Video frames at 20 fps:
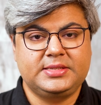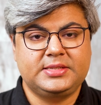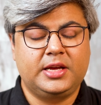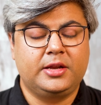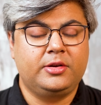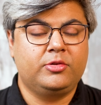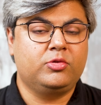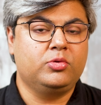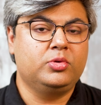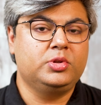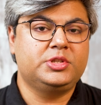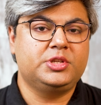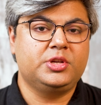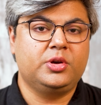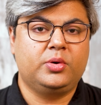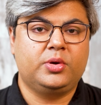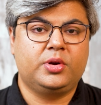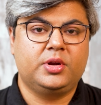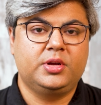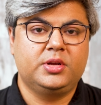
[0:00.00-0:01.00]
Sun rules
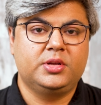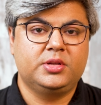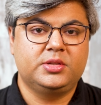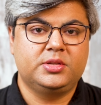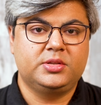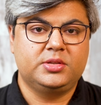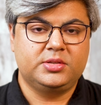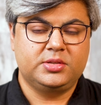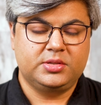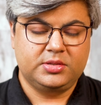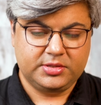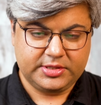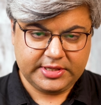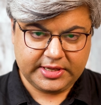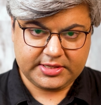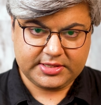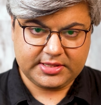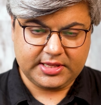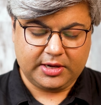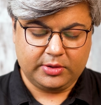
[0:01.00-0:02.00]
your
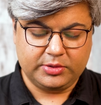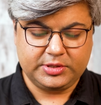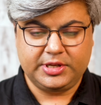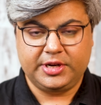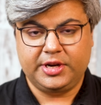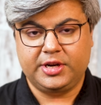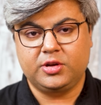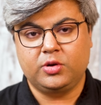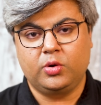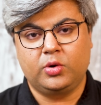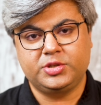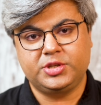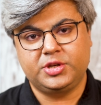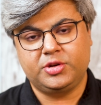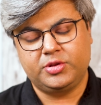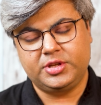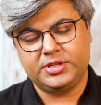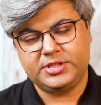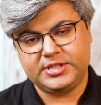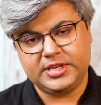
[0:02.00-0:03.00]
6th house and it goes into
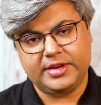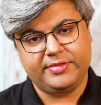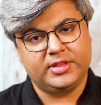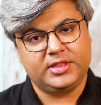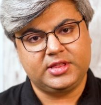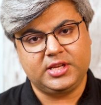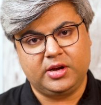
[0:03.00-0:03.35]
the 7th